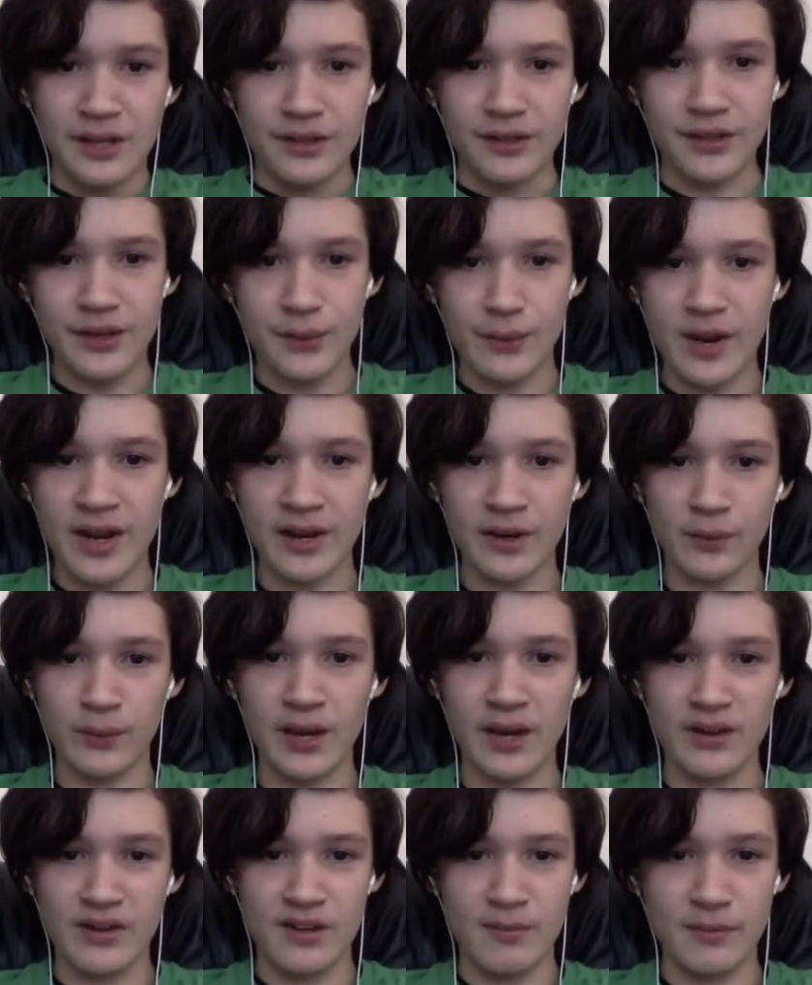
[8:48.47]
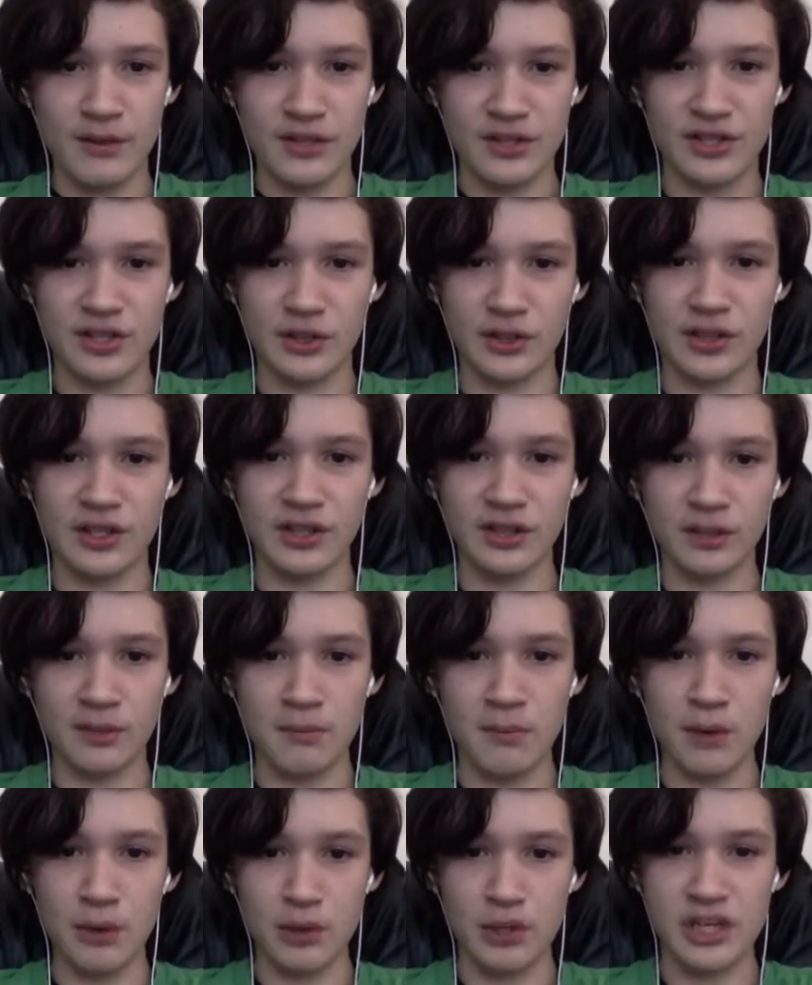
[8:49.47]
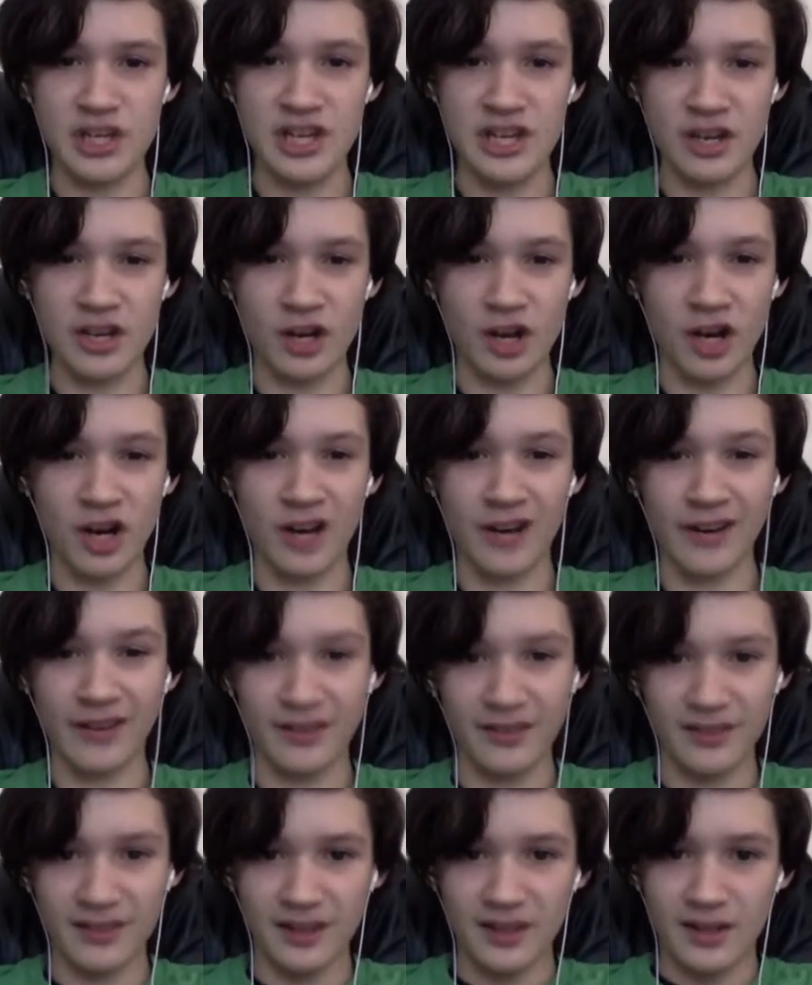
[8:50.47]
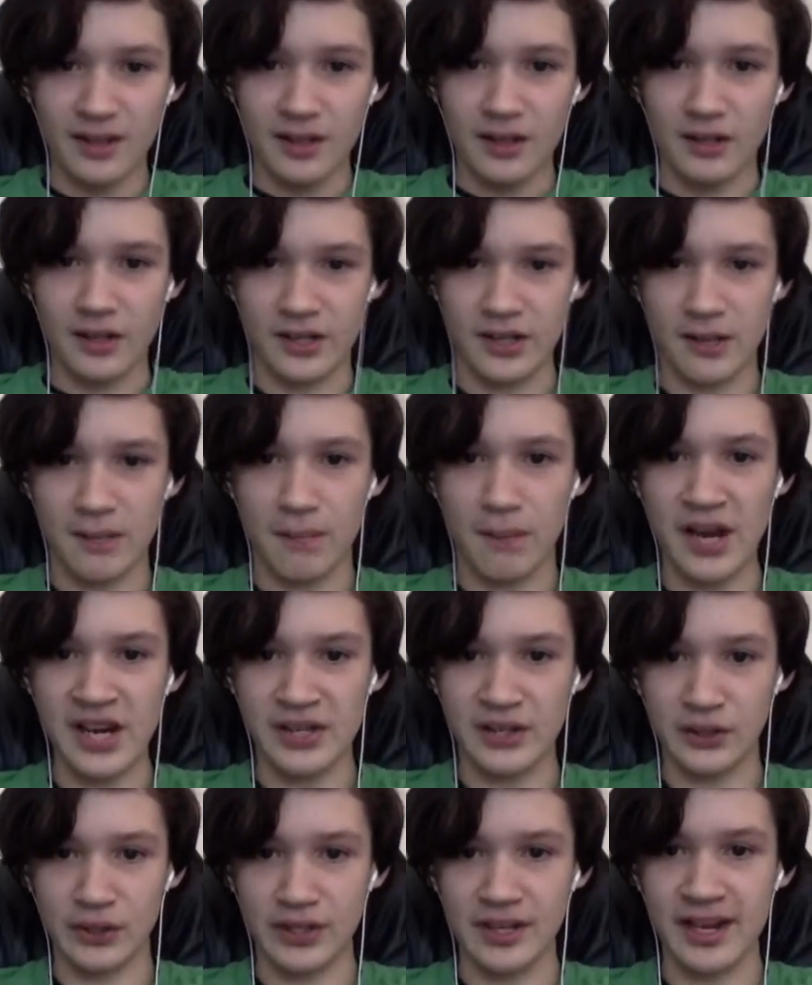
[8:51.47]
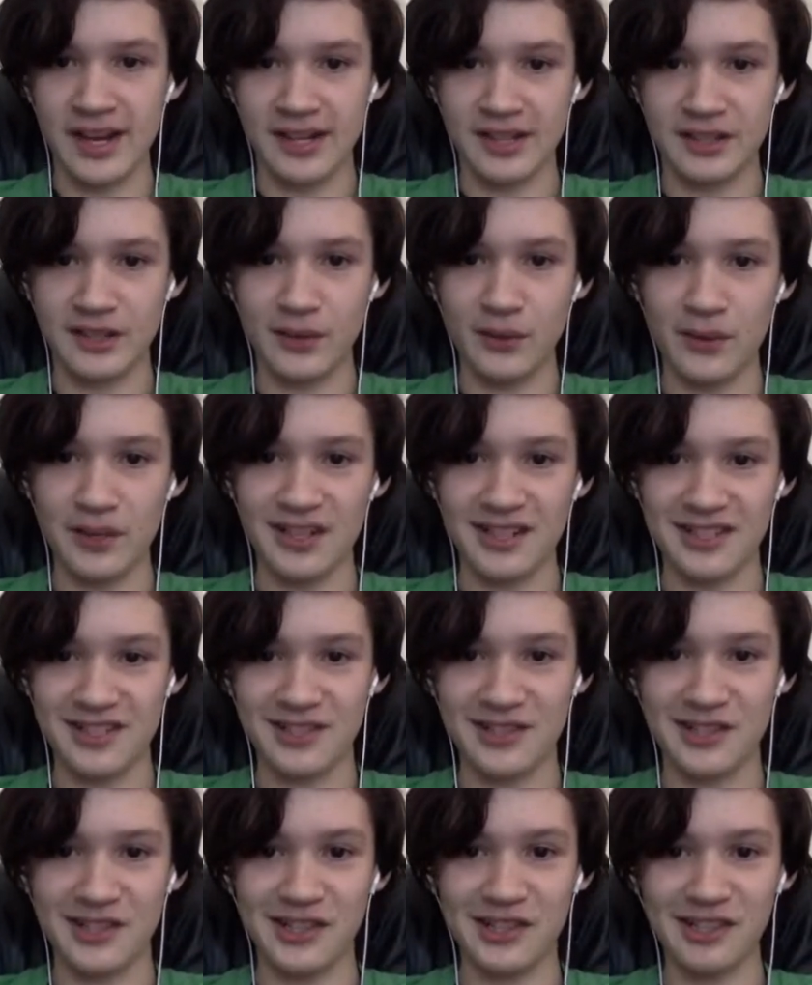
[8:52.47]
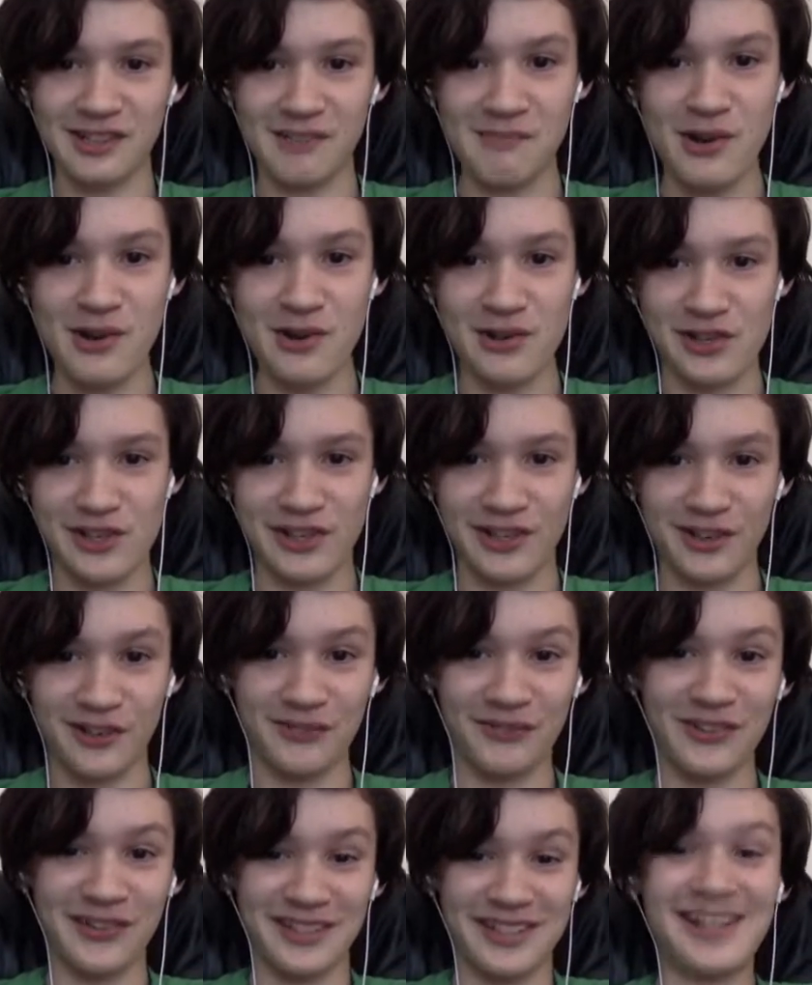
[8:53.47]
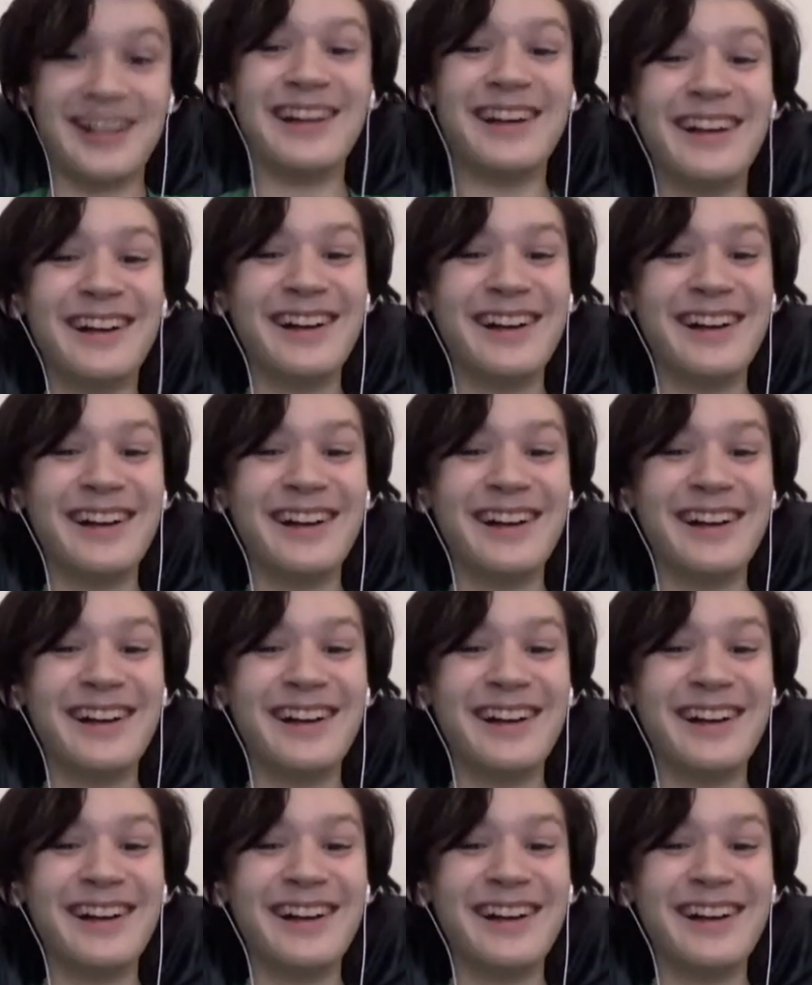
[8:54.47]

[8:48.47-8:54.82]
They ran around him in a circular motion, like a biker gang going in a circular motion or bullshit.